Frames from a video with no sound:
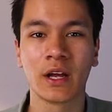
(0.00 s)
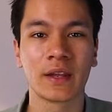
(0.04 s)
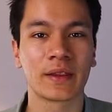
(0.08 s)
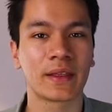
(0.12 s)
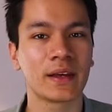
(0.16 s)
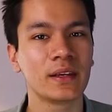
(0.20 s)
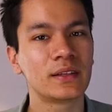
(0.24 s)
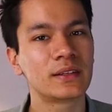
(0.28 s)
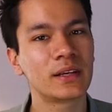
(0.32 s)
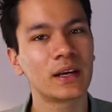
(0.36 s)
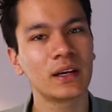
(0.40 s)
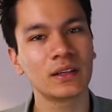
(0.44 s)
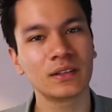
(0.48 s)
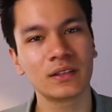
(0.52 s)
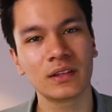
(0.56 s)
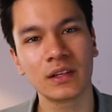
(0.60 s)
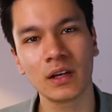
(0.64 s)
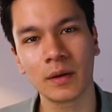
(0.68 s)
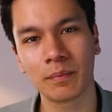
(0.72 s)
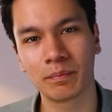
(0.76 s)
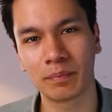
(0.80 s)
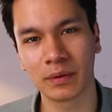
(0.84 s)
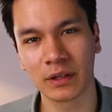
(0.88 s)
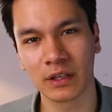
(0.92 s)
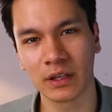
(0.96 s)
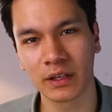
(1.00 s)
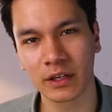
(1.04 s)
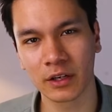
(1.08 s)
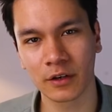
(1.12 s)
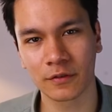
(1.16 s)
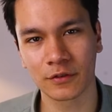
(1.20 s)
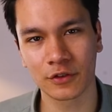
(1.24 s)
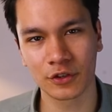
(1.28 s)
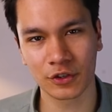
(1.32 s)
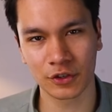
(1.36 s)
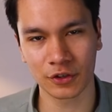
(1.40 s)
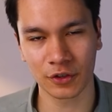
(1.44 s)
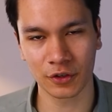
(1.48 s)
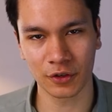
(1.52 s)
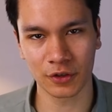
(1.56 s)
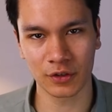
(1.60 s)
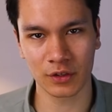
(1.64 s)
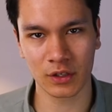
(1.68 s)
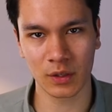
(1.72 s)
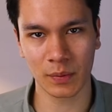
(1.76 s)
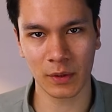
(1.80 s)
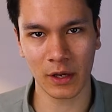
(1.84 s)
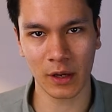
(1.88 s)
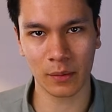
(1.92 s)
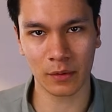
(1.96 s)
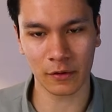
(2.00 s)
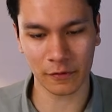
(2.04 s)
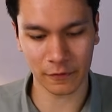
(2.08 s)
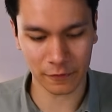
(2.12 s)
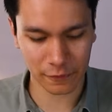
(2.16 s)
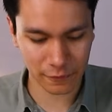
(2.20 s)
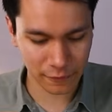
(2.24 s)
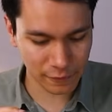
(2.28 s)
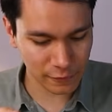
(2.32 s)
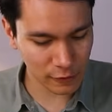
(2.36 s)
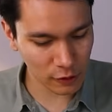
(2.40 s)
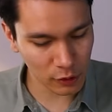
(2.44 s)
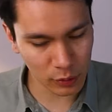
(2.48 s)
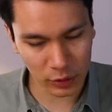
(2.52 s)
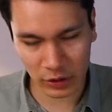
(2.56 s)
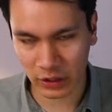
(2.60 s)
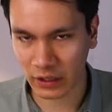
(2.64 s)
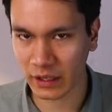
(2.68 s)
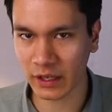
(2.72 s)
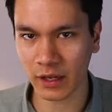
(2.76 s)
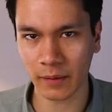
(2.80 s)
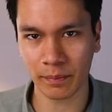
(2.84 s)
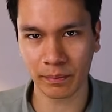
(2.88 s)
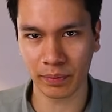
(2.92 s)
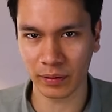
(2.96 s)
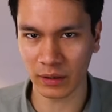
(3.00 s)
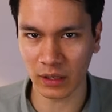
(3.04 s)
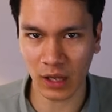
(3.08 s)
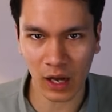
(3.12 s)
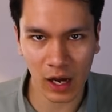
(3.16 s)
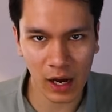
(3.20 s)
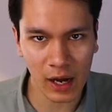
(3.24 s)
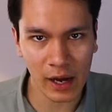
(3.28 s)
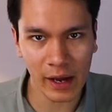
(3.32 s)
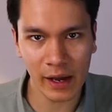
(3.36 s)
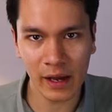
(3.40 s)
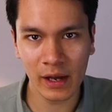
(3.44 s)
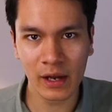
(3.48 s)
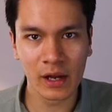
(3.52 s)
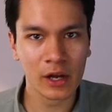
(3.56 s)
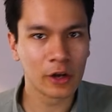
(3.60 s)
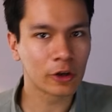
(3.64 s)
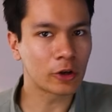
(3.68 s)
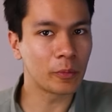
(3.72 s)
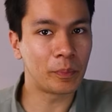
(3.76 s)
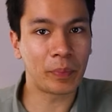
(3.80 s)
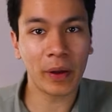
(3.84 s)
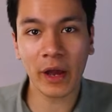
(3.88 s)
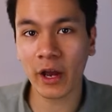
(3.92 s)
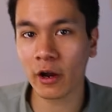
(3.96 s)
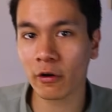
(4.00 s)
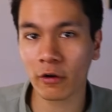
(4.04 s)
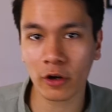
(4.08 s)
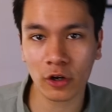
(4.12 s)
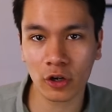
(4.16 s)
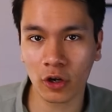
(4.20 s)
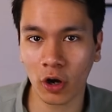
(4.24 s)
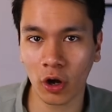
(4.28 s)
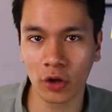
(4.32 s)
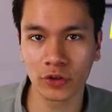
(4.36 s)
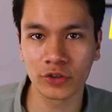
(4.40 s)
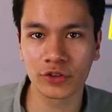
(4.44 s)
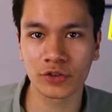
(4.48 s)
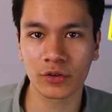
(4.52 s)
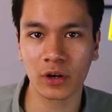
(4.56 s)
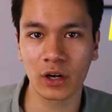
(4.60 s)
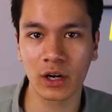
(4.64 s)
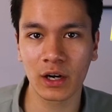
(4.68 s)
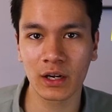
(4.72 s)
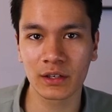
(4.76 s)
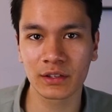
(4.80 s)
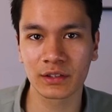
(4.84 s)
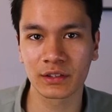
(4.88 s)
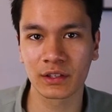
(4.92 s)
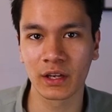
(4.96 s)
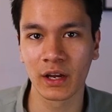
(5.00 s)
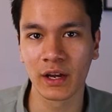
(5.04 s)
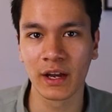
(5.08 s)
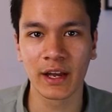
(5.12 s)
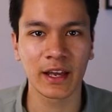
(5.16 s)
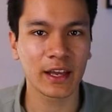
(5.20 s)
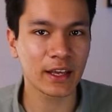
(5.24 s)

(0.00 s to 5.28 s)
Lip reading: they test the ability of students to be able to fluidly apply, compare and contrast,